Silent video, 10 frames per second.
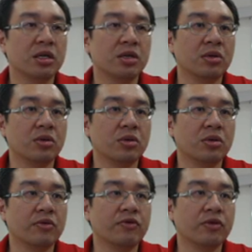
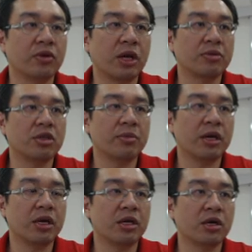if you capture
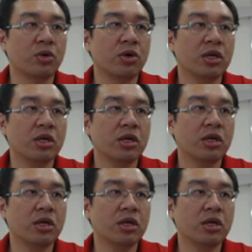back the queen,